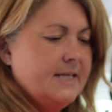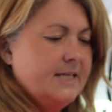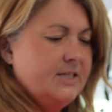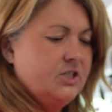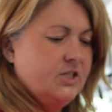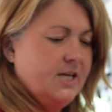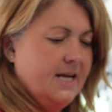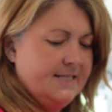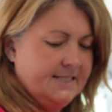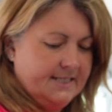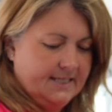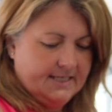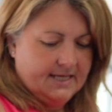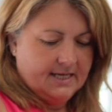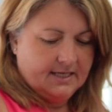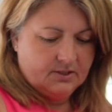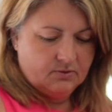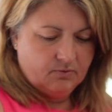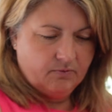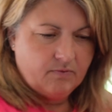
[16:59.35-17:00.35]
these
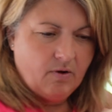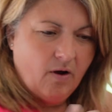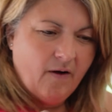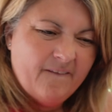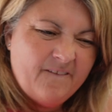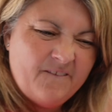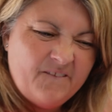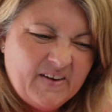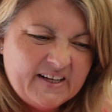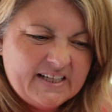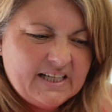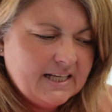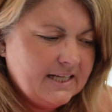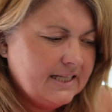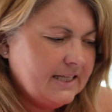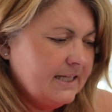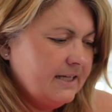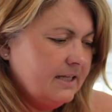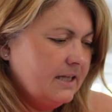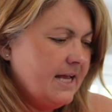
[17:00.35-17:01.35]
yesterday because we've got a
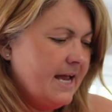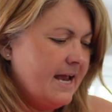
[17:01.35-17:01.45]
fiddly little